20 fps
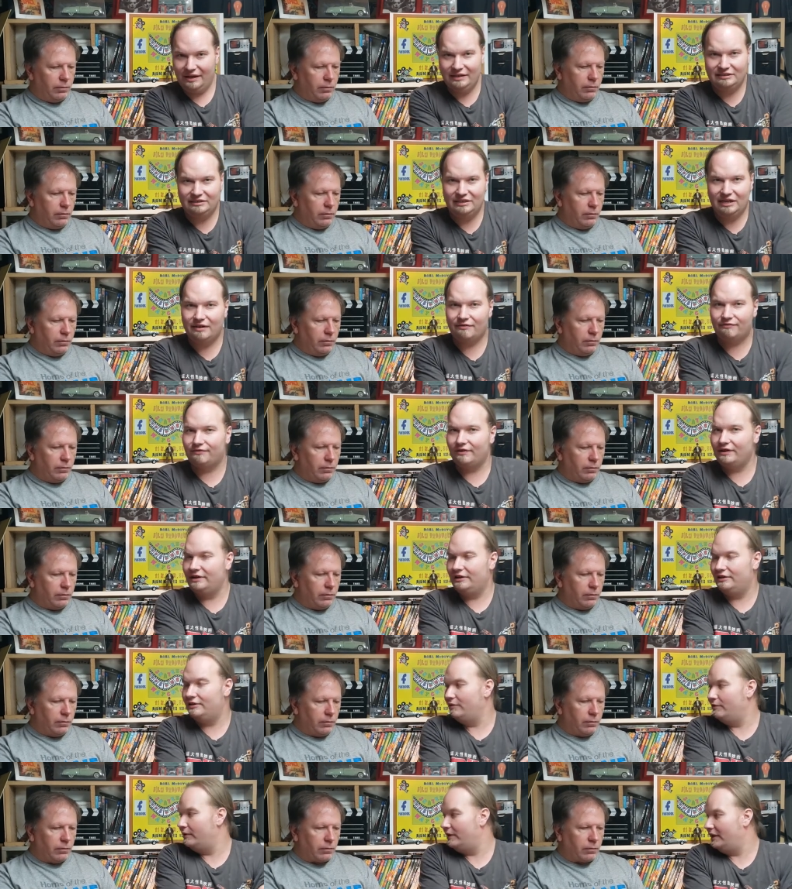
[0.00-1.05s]
Speaker 1: not afraid
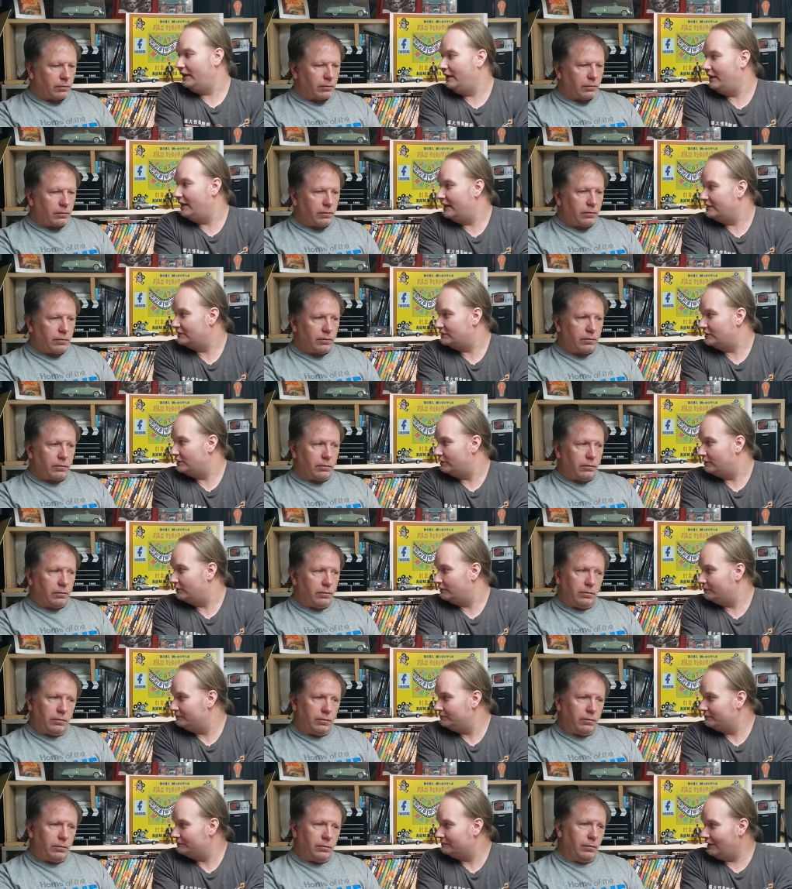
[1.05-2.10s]
to do what he has to do.
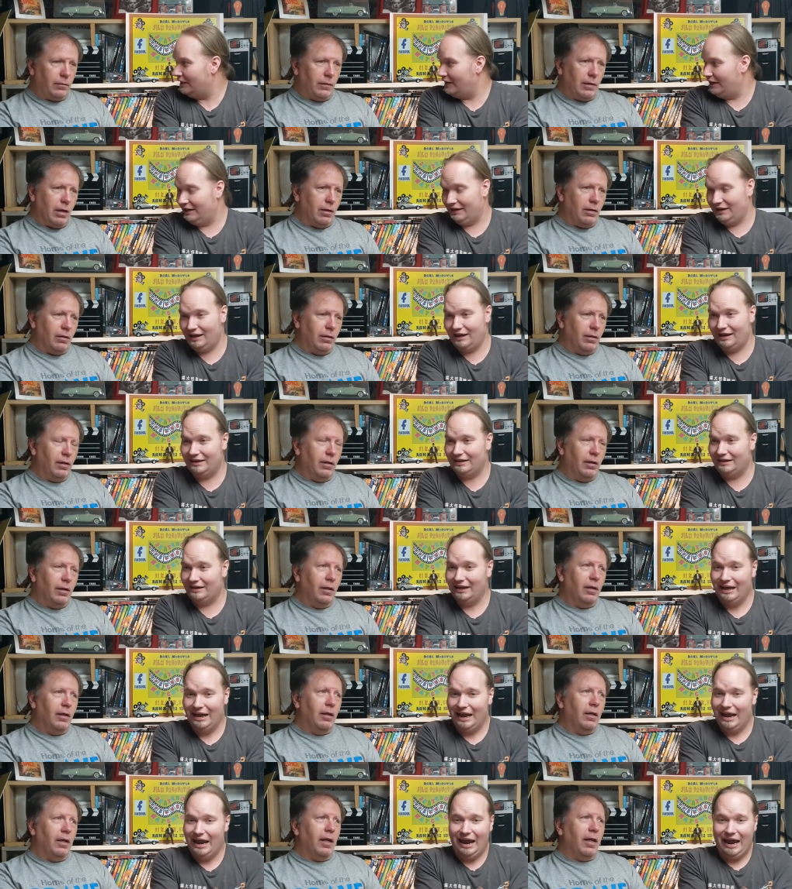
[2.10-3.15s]
No.
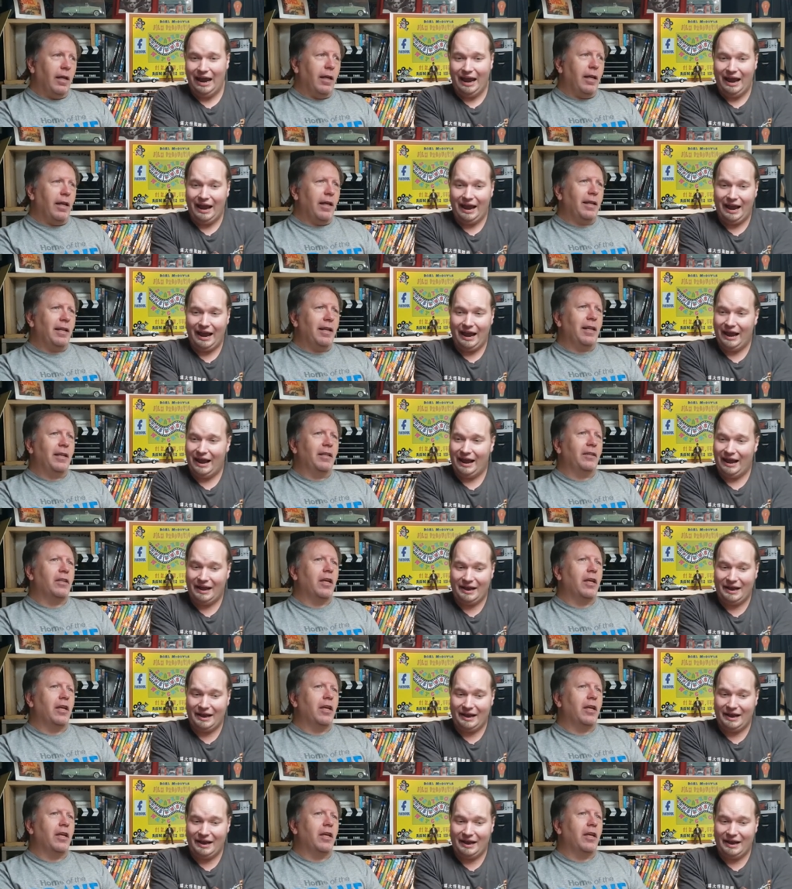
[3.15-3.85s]
And